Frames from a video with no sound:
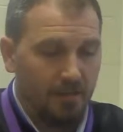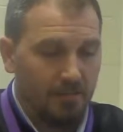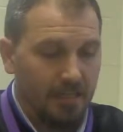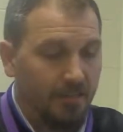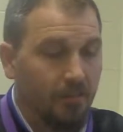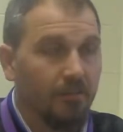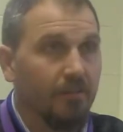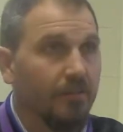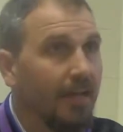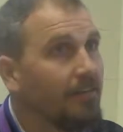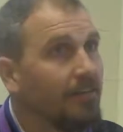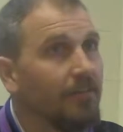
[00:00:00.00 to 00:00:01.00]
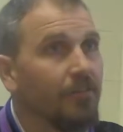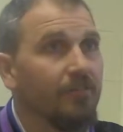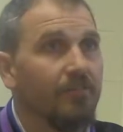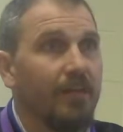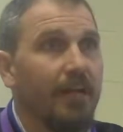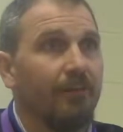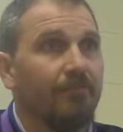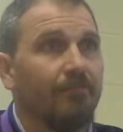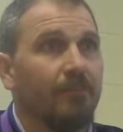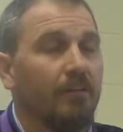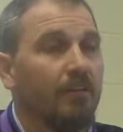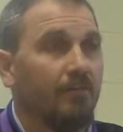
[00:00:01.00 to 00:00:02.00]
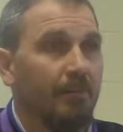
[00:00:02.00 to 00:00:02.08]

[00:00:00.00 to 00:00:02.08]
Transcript: tenured, non-tenured staff,